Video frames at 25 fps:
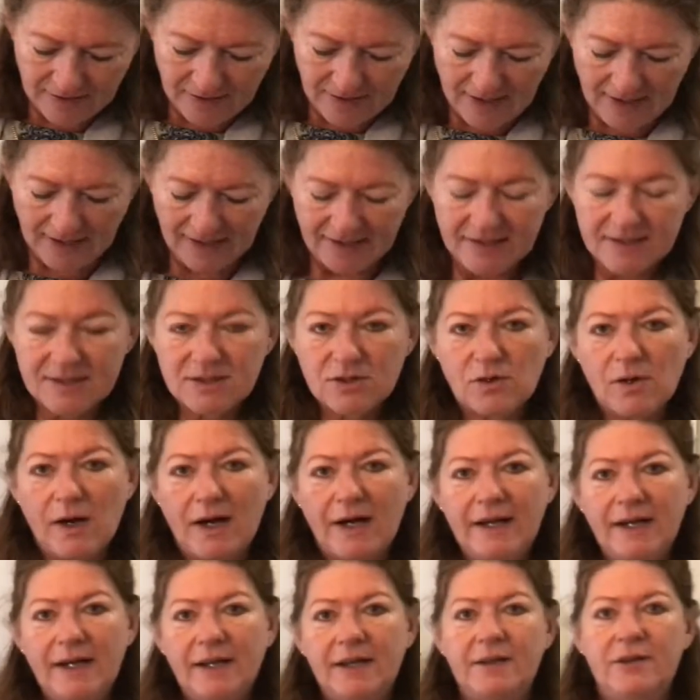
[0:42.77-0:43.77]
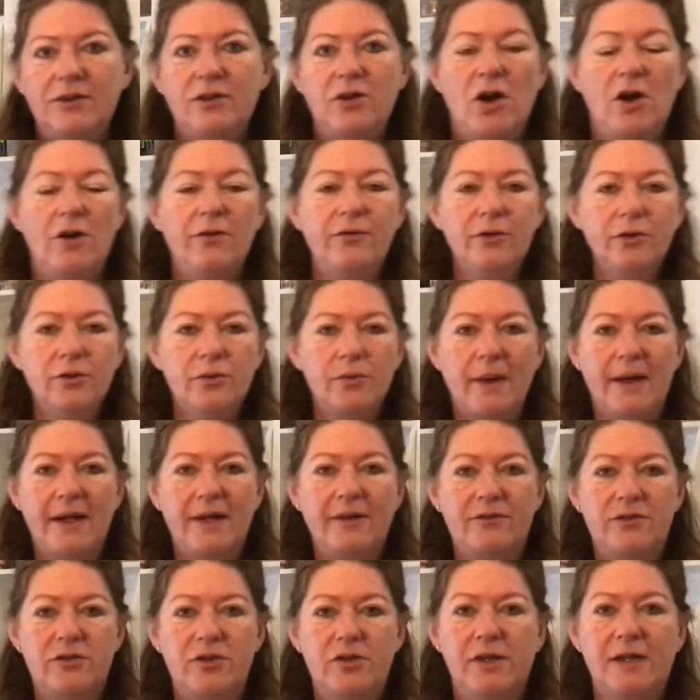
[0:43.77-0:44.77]
And it's quite a novel way
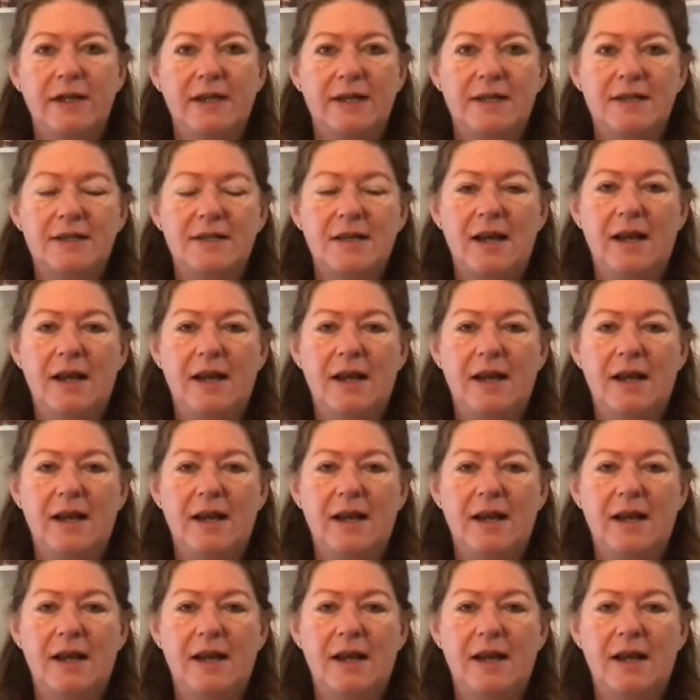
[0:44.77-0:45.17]
of doing it.